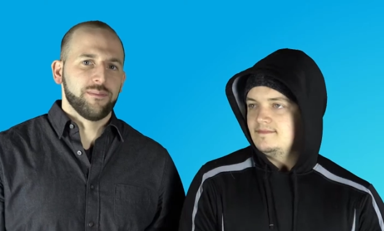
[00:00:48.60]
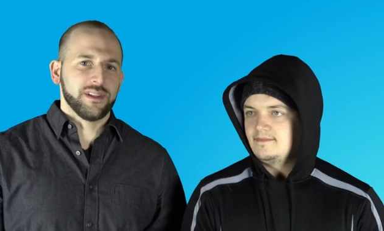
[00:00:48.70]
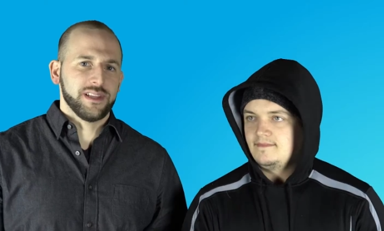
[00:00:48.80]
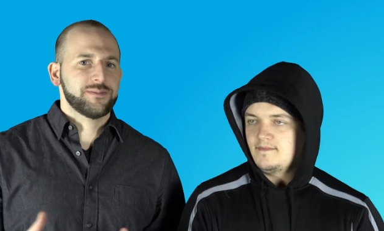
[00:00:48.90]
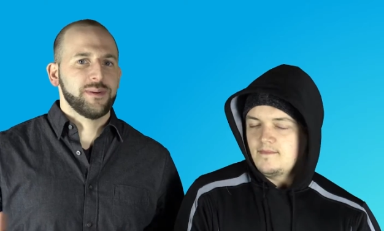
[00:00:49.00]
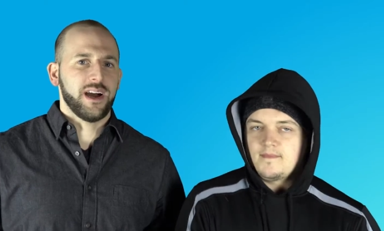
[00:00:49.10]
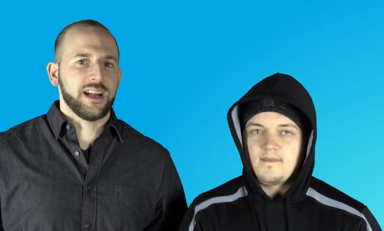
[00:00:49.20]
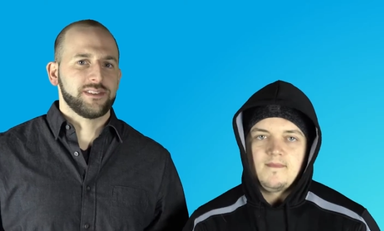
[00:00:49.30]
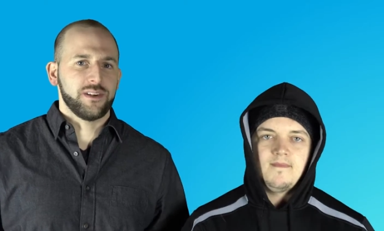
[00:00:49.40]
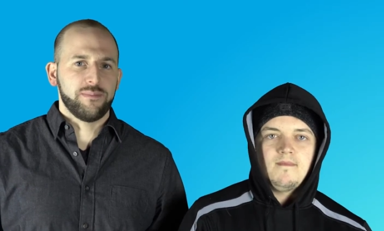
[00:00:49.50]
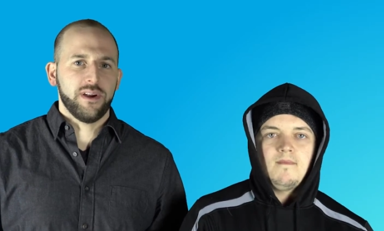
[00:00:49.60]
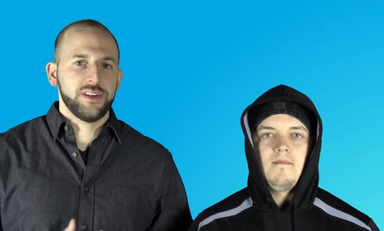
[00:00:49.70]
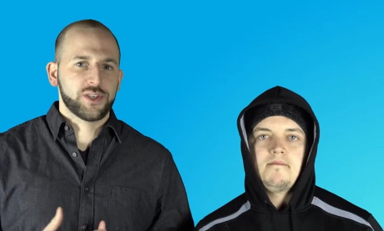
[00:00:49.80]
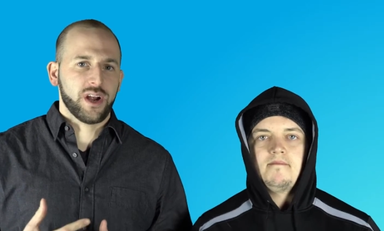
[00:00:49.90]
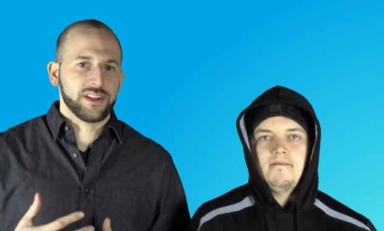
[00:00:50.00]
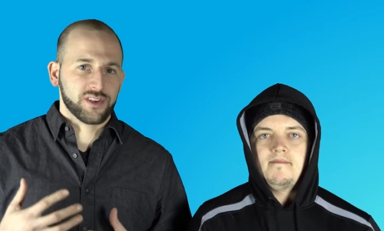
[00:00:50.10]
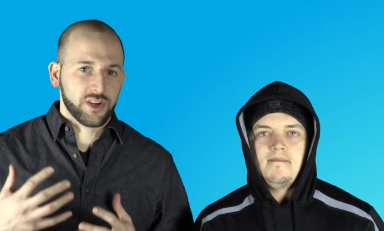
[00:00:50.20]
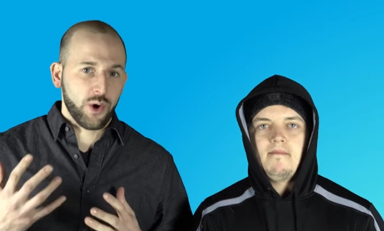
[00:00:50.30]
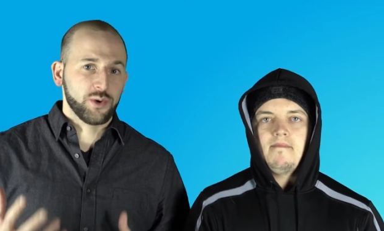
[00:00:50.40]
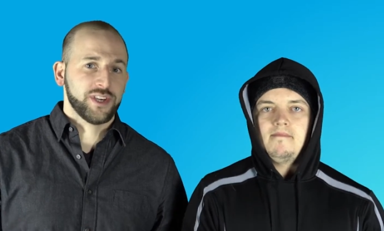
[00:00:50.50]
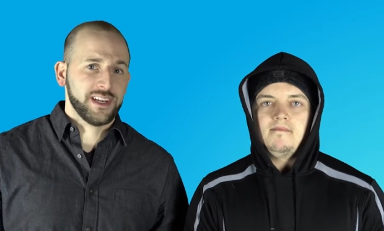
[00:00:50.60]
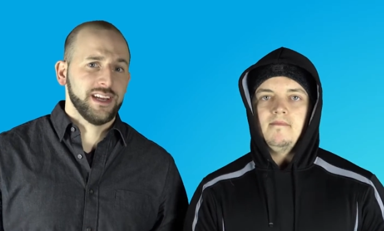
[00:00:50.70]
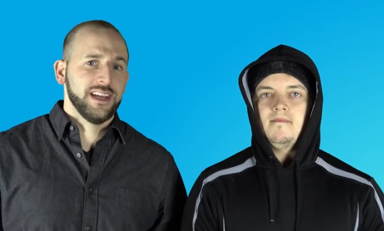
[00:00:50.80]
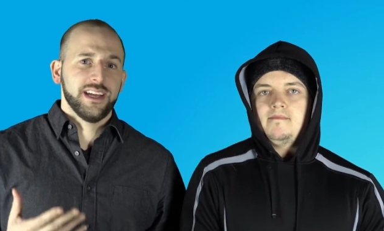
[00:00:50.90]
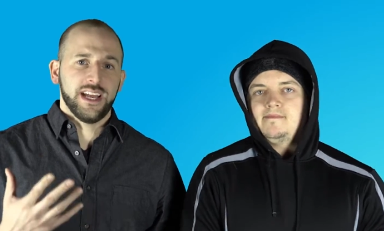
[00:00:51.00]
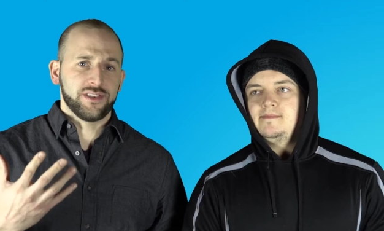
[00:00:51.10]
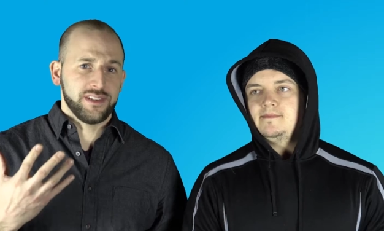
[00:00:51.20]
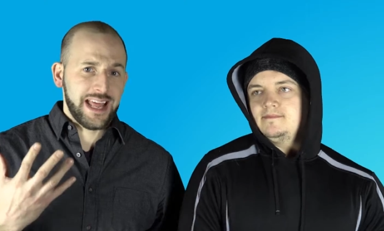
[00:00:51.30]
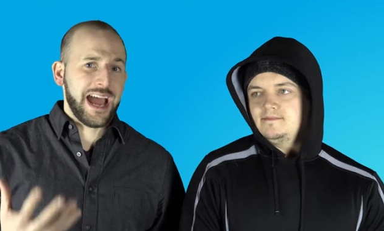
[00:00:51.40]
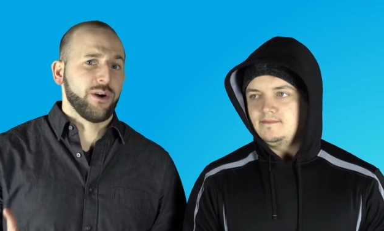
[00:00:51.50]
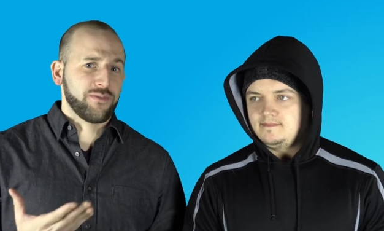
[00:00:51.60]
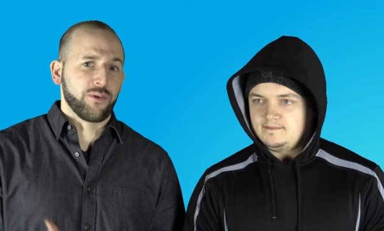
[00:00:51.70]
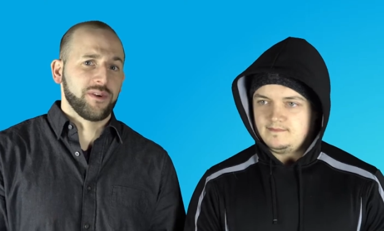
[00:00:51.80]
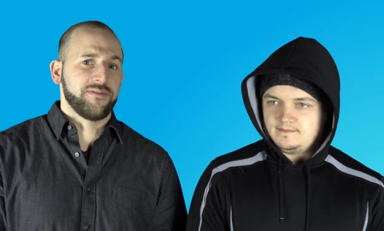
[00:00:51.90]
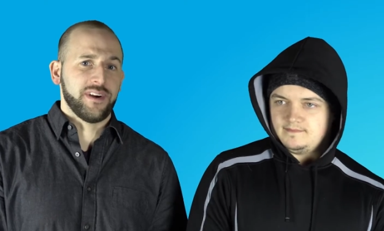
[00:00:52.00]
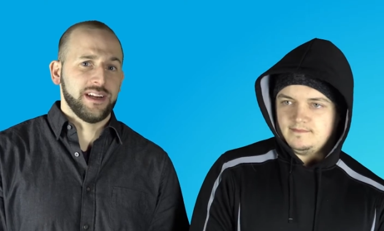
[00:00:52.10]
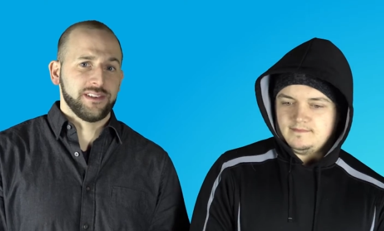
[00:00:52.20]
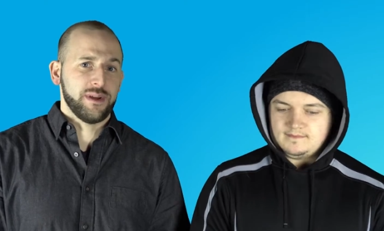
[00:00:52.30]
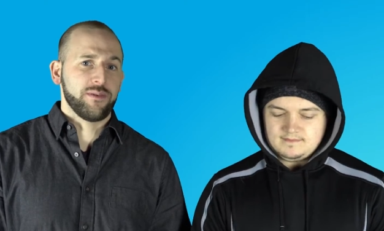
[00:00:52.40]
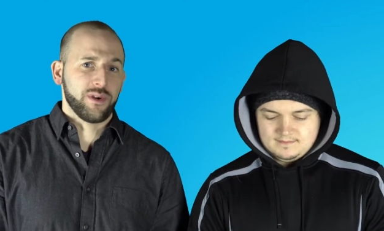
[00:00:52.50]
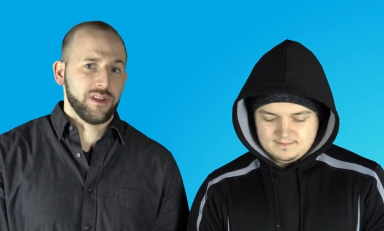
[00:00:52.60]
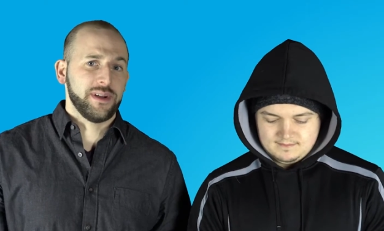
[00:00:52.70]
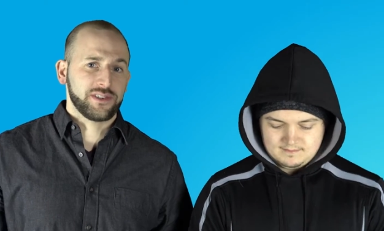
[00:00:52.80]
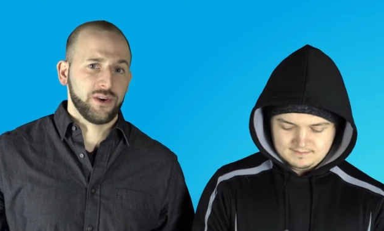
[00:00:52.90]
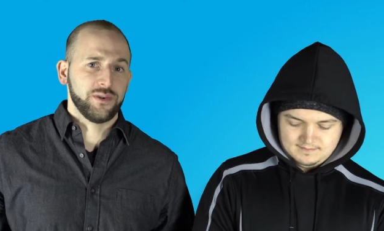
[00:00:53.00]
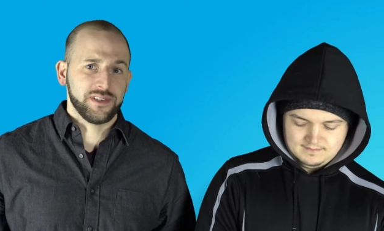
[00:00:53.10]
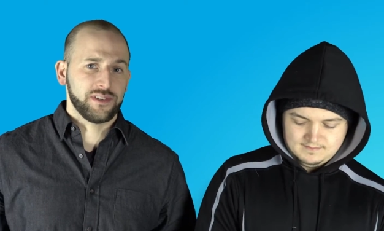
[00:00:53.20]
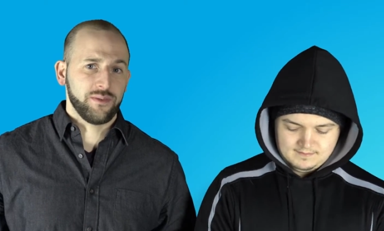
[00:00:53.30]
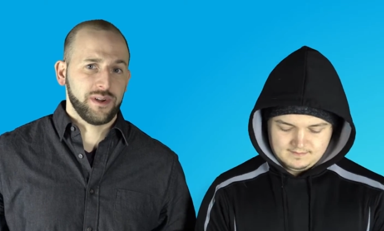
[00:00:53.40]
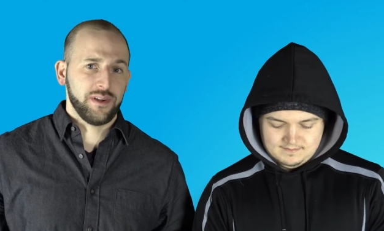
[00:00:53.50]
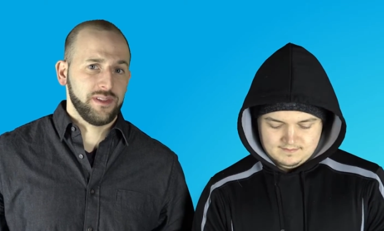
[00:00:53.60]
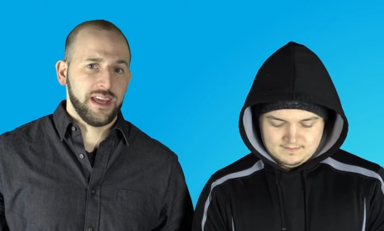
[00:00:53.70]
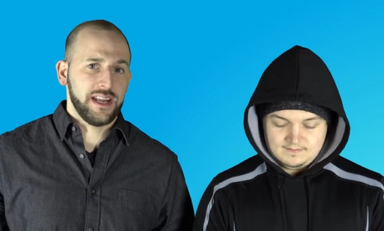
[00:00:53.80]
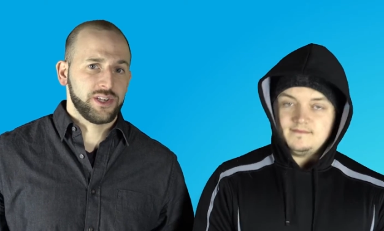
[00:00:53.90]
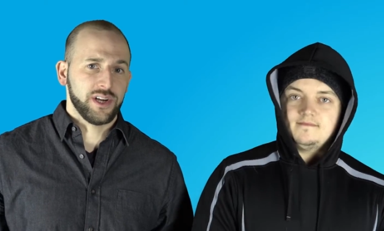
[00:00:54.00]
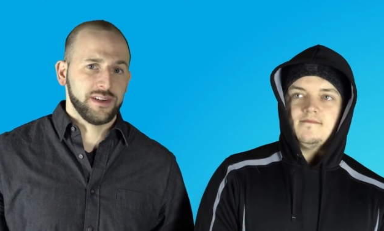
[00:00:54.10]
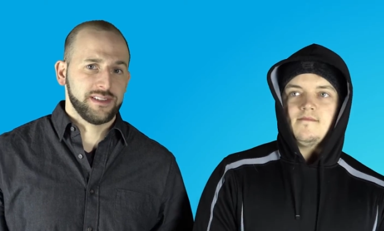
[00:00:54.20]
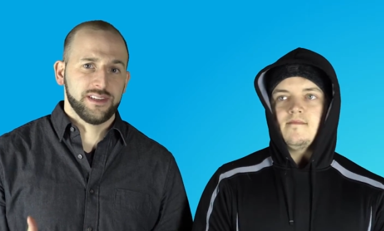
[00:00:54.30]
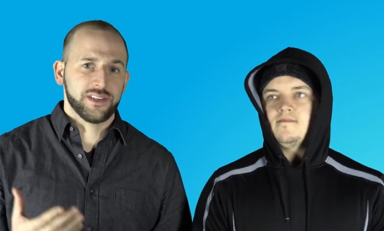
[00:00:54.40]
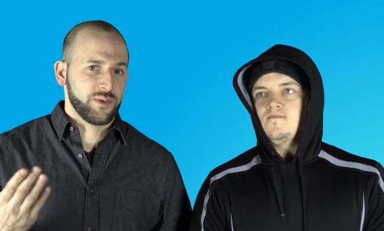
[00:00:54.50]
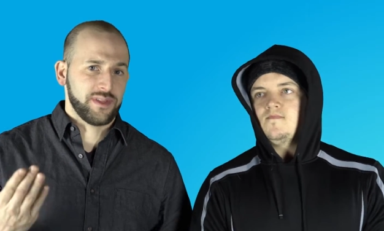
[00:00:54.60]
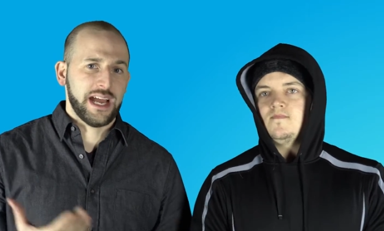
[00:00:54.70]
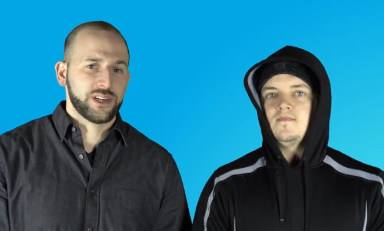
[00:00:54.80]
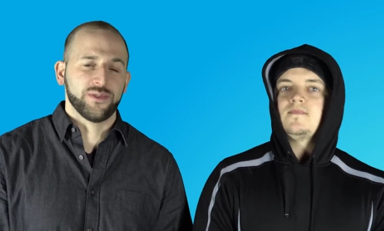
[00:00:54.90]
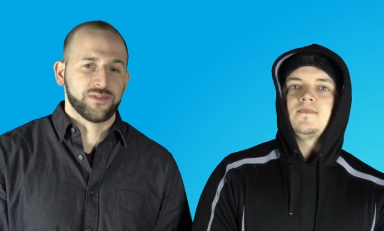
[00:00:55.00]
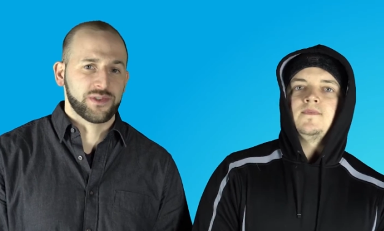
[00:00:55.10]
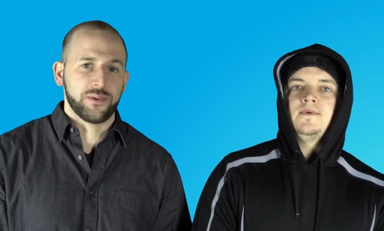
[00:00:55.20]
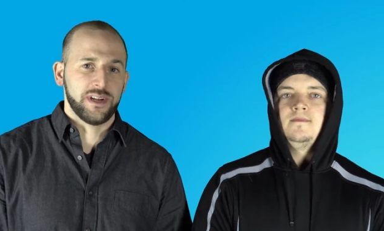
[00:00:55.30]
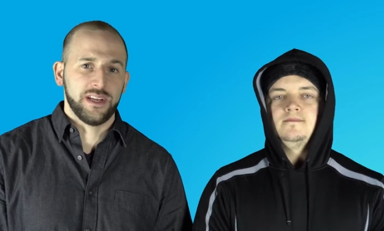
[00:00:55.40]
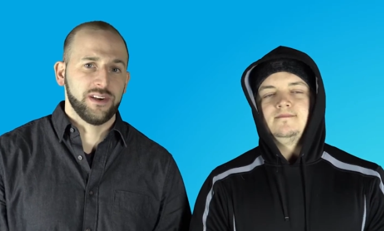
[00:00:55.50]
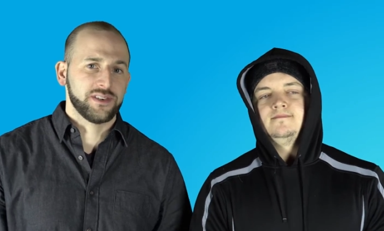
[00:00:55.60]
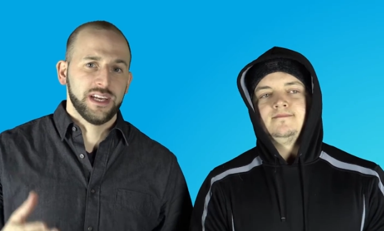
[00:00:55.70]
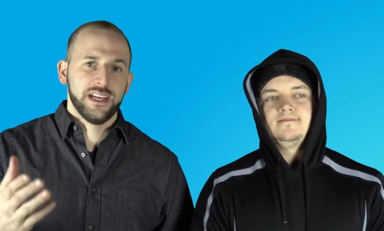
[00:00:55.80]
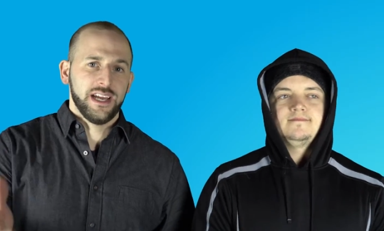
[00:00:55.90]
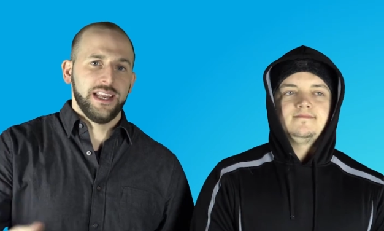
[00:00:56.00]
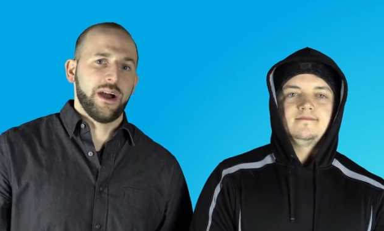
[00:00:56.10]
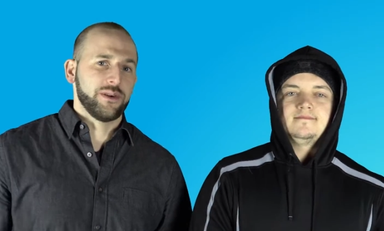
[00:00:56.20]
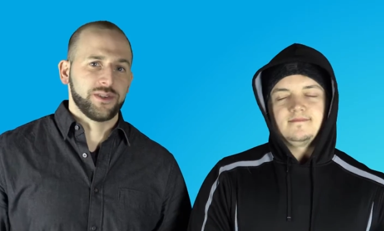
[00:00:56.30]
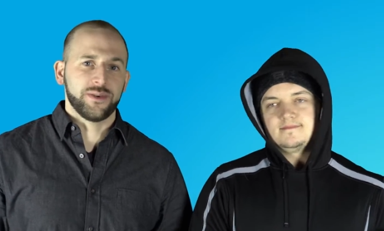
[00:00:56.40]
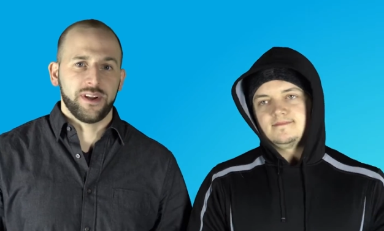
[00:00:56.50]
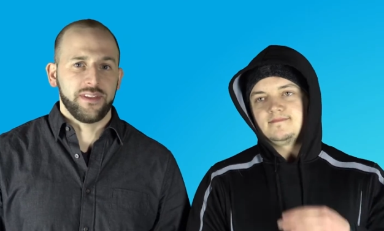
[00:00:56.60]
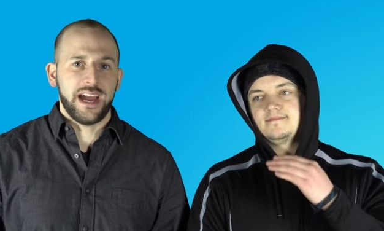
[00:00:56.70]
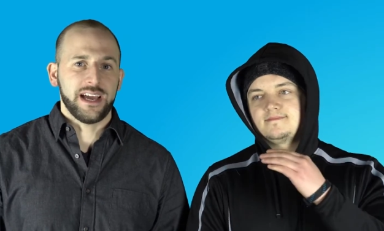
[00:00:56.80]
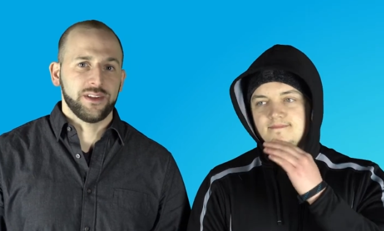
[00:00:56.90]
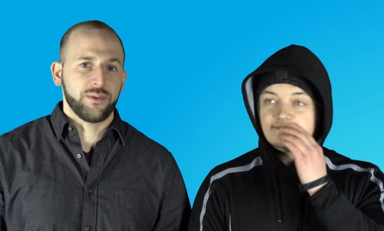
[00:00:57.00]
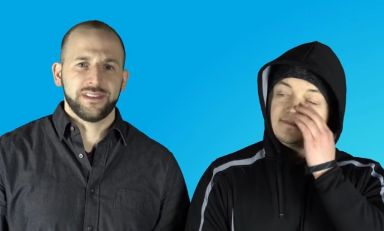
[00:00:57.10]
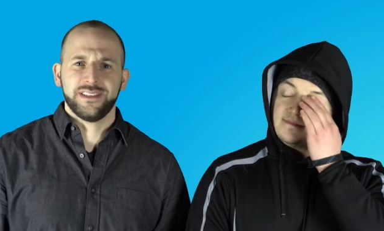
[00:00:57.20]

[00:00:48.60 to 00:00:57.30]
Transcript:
Speaker 1: But let's be honest there. Barry Trotz coaching is now fortified as maybe one of the best coaches in, the NHL. He did this with Nashville for so many years, and now he's doing it on the island with a